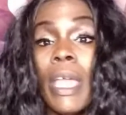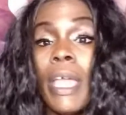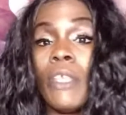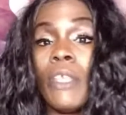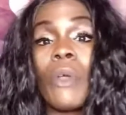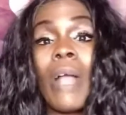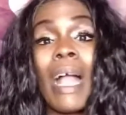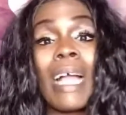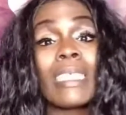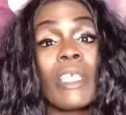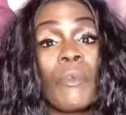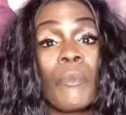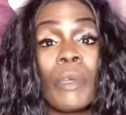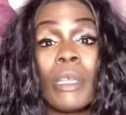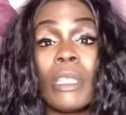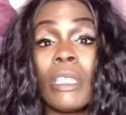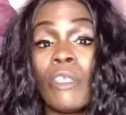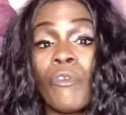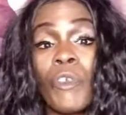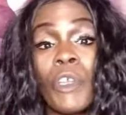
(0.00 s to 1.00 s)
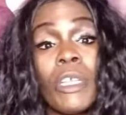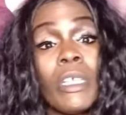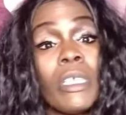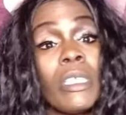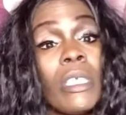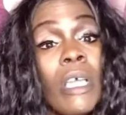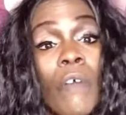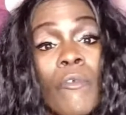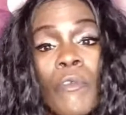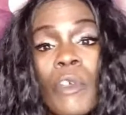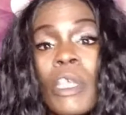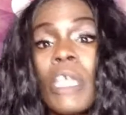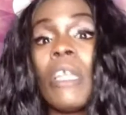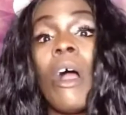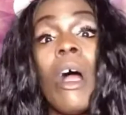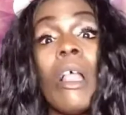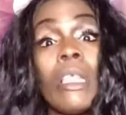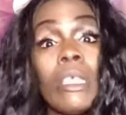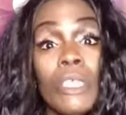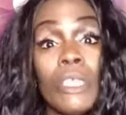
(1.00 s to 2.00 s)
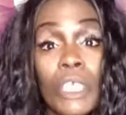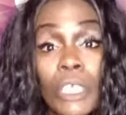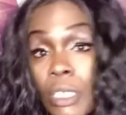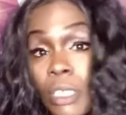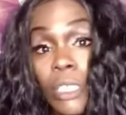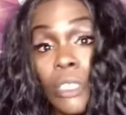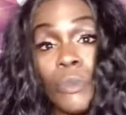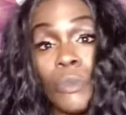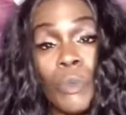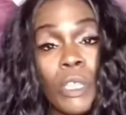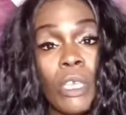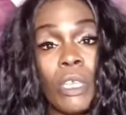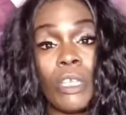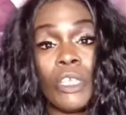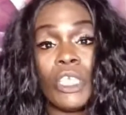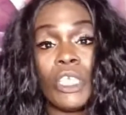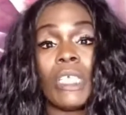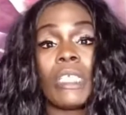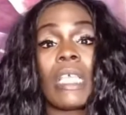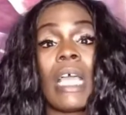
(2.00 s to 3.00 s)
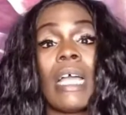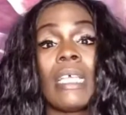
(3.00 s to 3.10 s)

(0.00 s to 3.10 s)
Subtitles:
And you guys can read this for yourself. Read all of Genesis when you get a chance.